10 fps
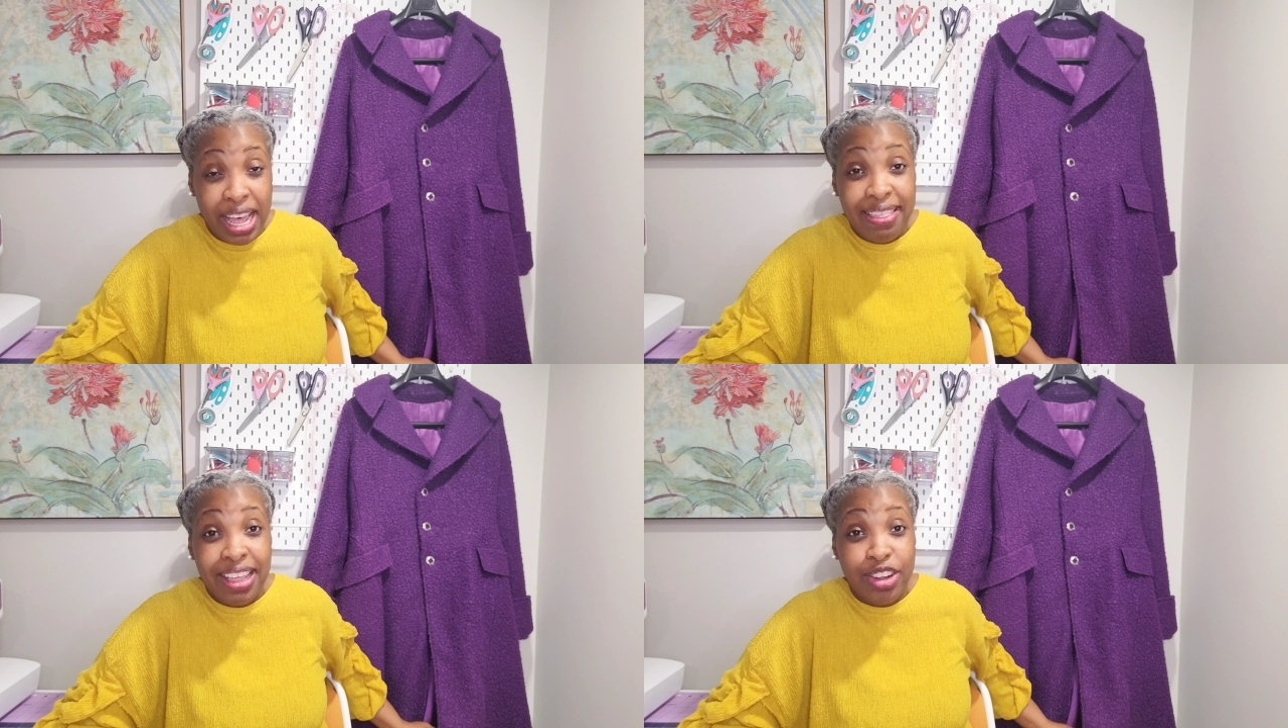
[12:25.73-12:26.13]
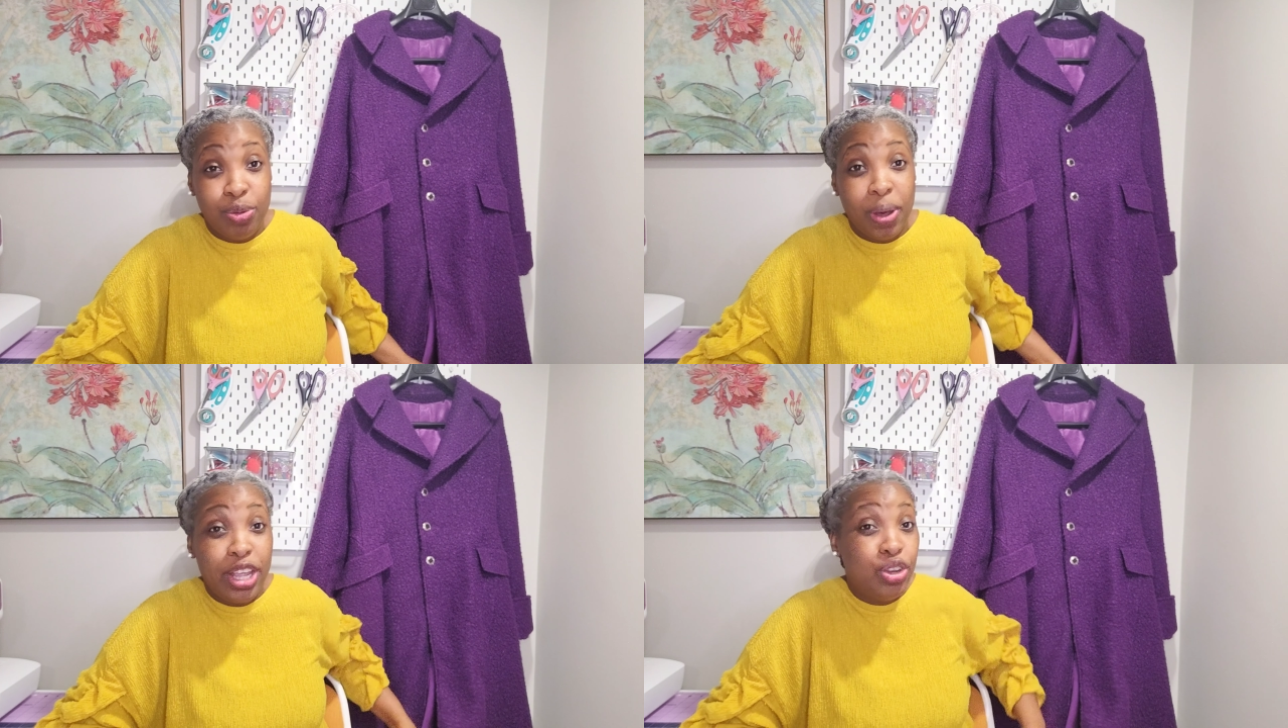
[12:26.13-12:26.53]
and
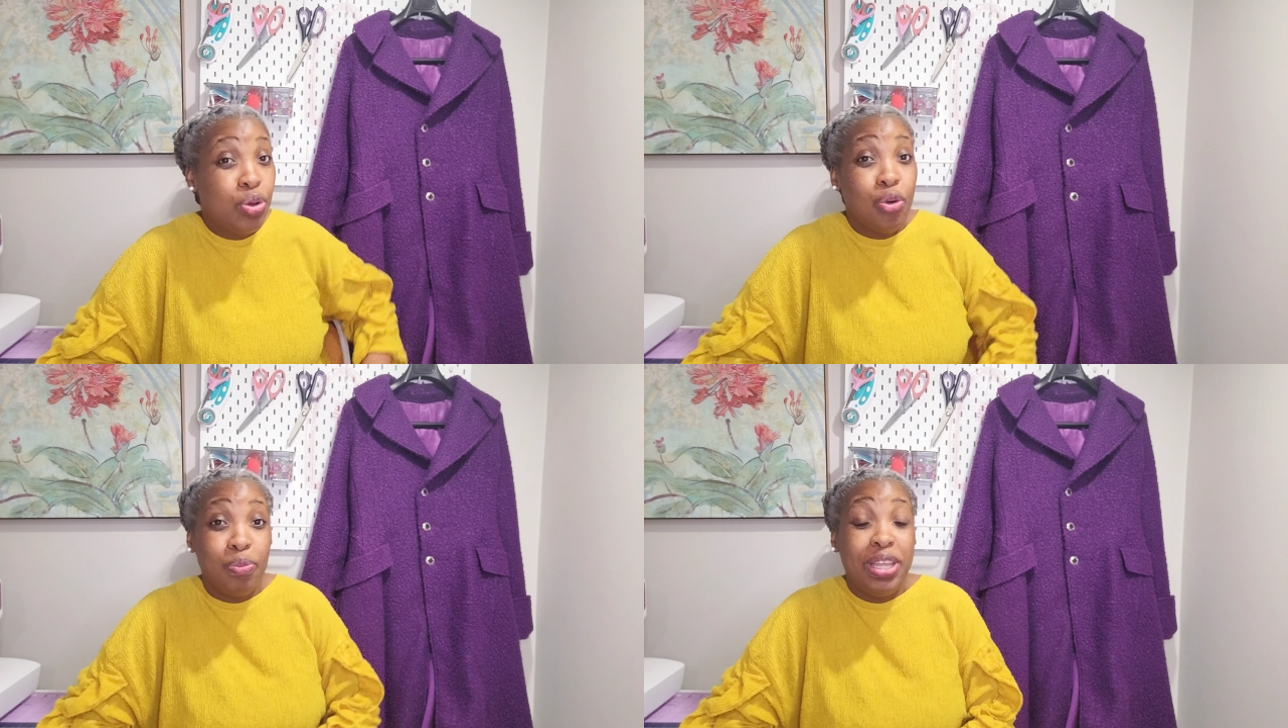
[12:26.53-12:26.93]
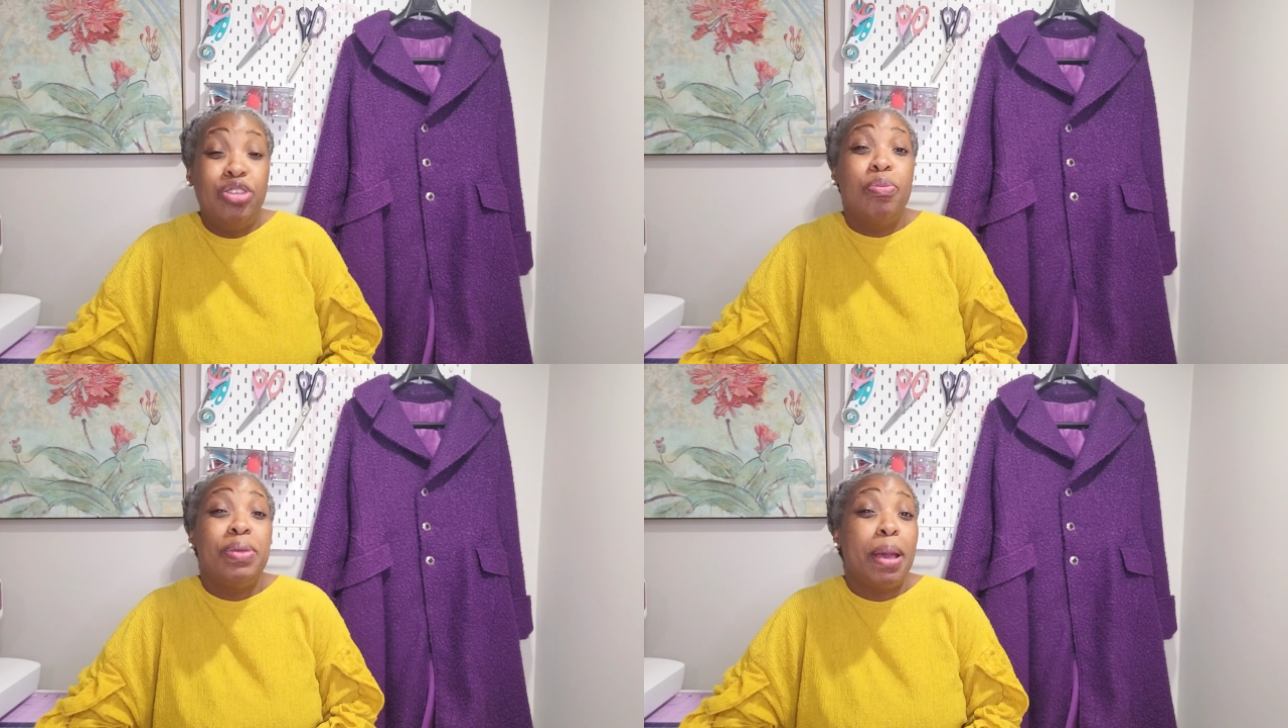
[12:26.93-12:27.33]
that's why it
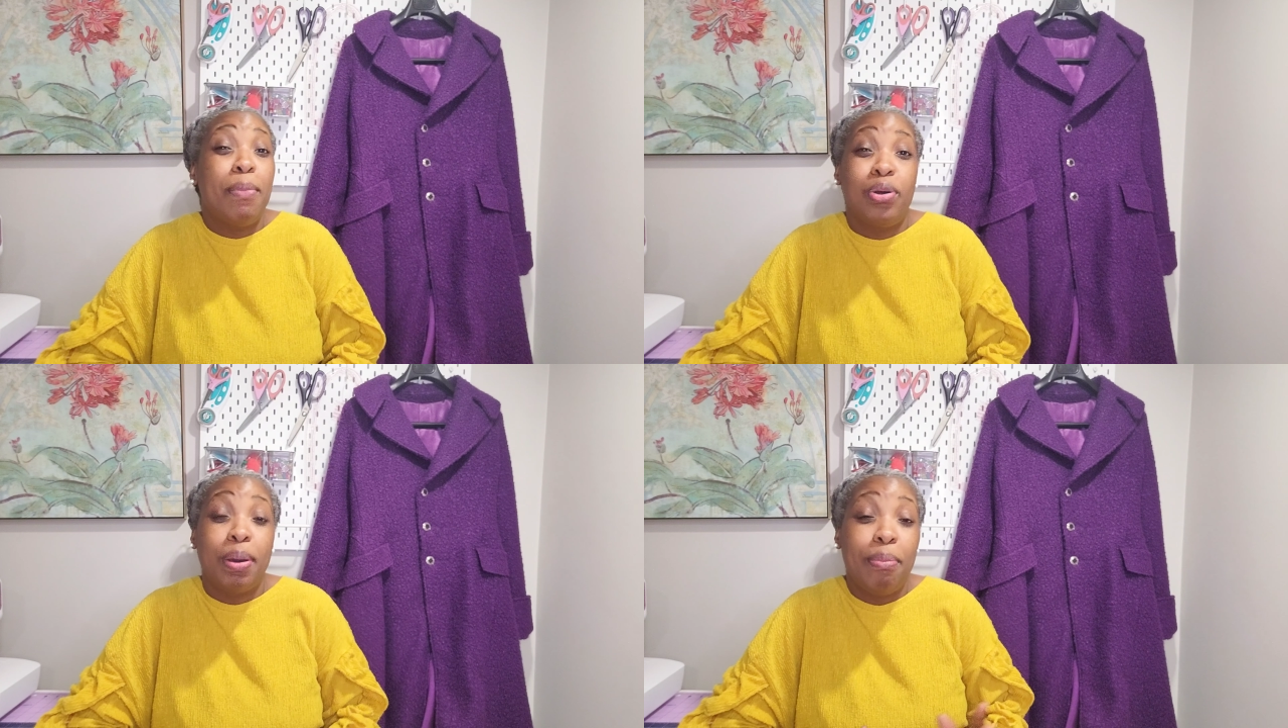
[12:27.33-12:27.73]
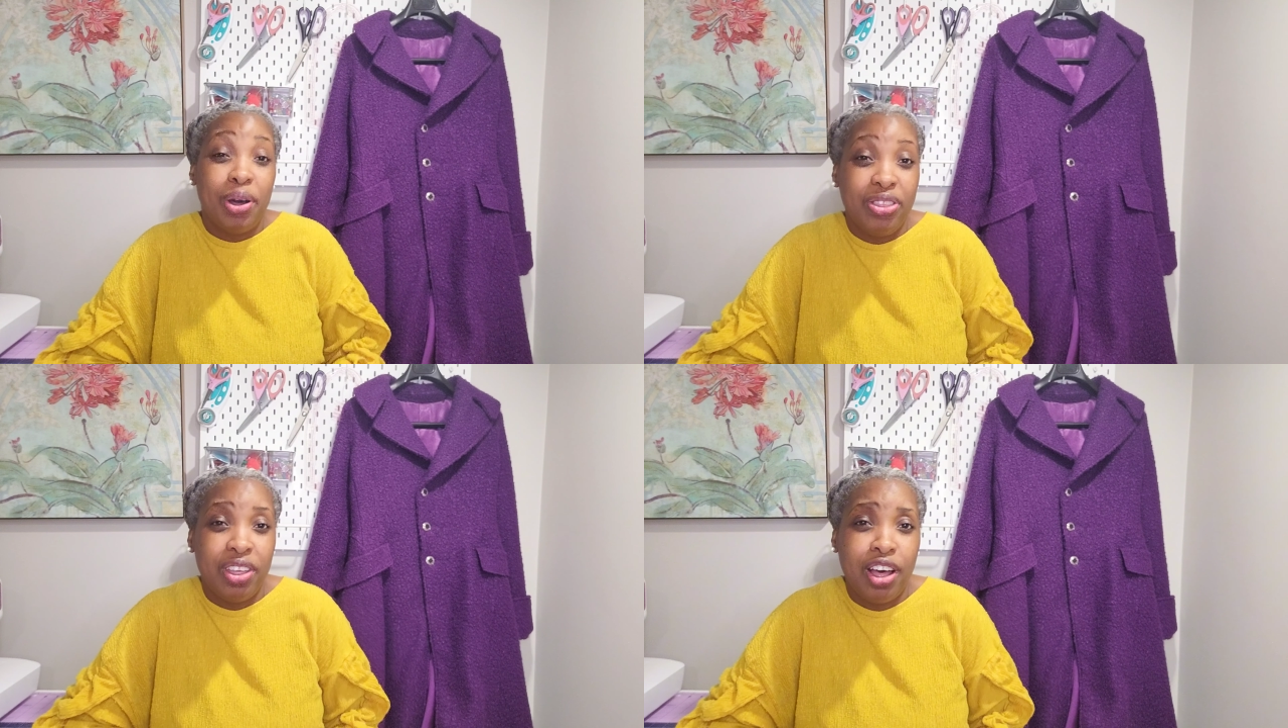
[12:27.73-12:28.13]
took me about a
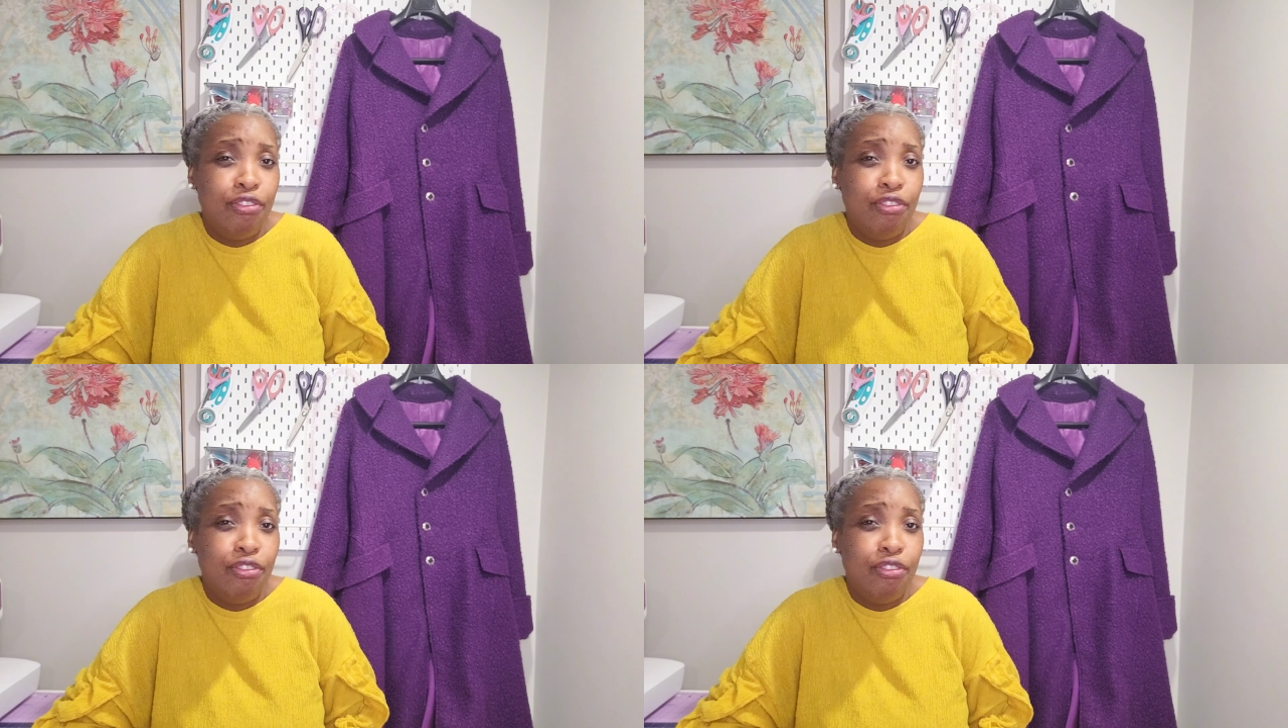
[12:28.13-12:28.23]
month.